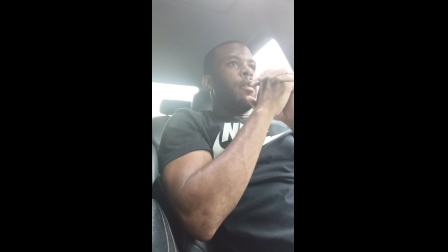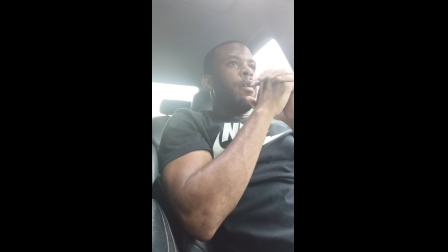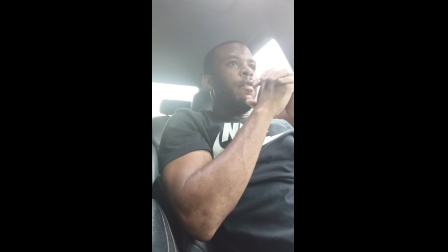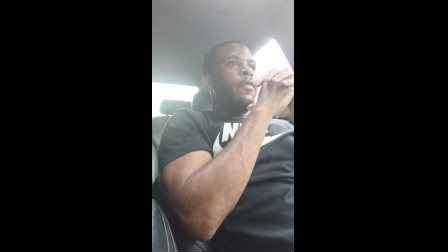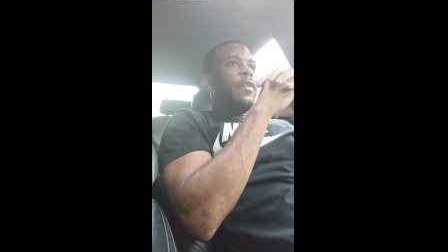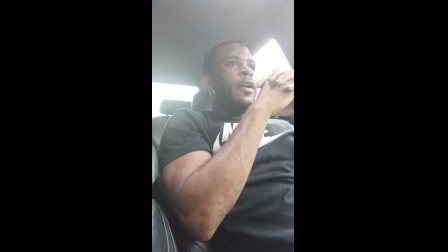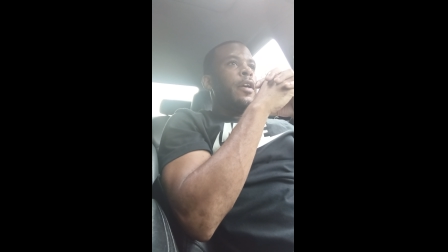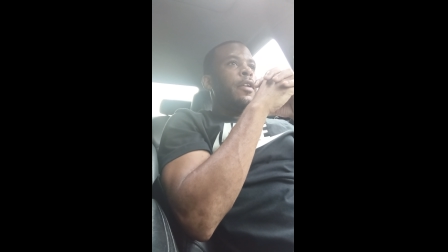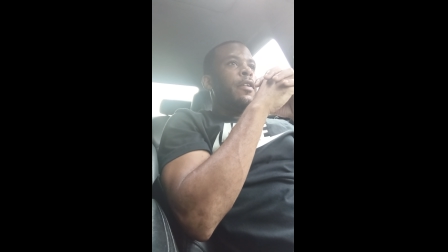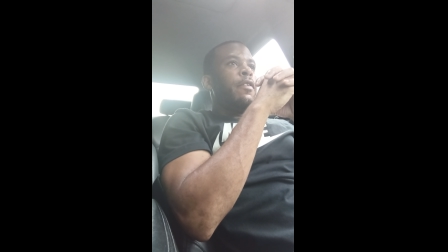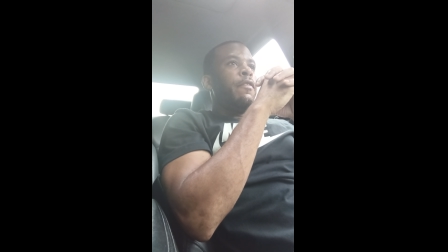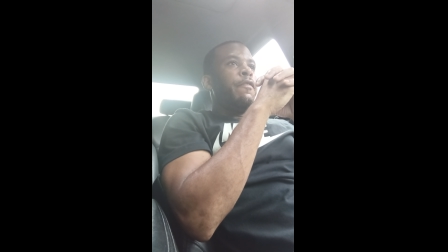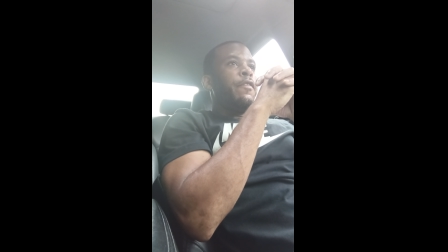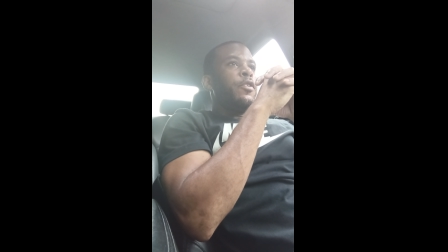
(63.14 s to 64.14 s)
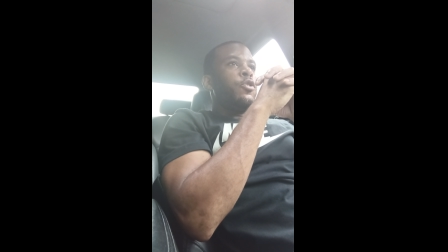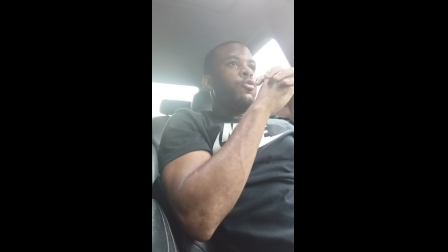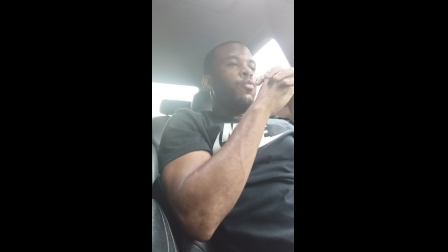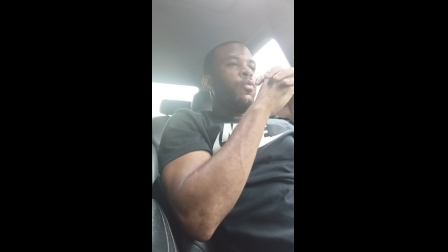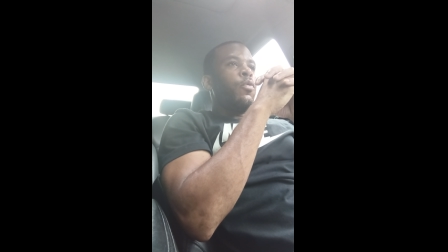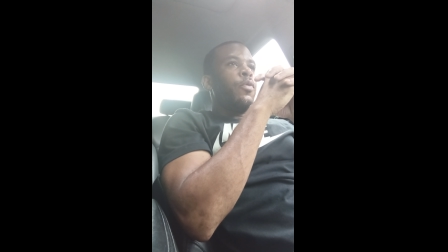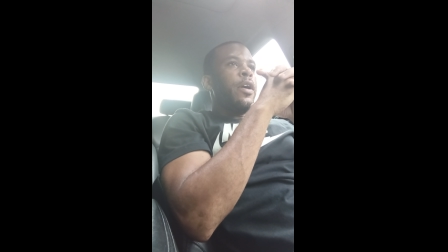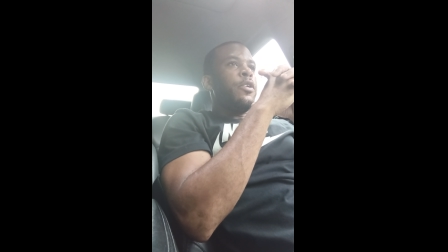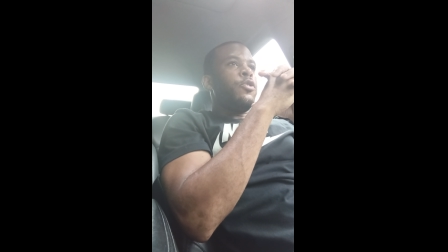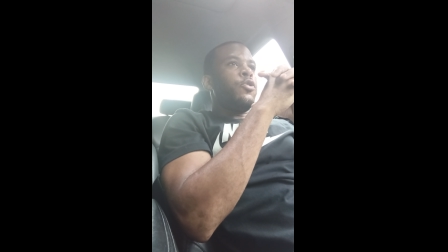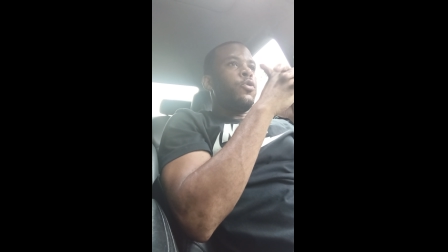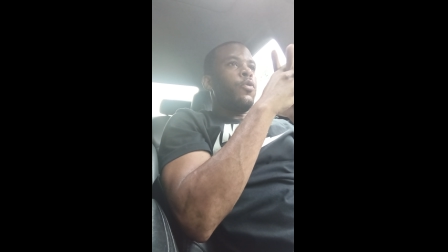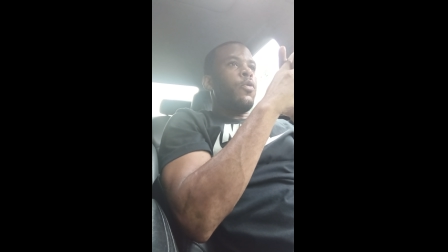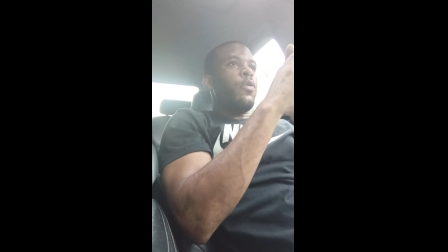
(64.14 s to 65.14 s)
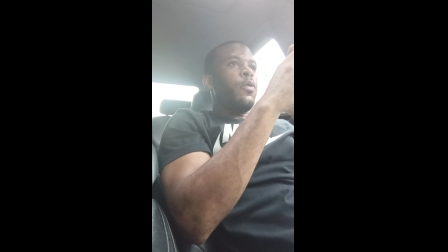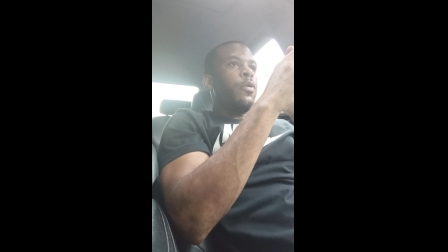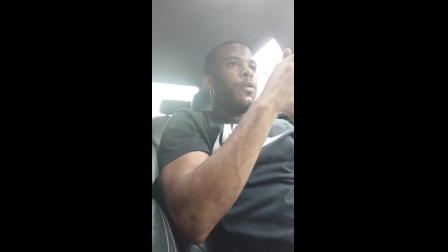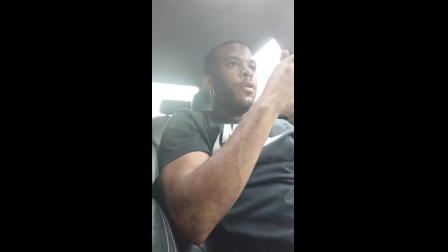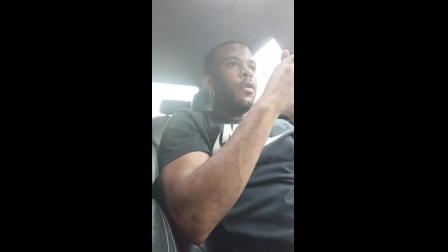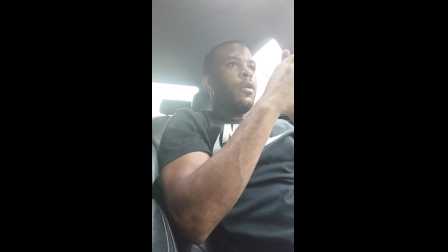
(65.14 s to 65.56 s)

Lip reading: of an individual that you're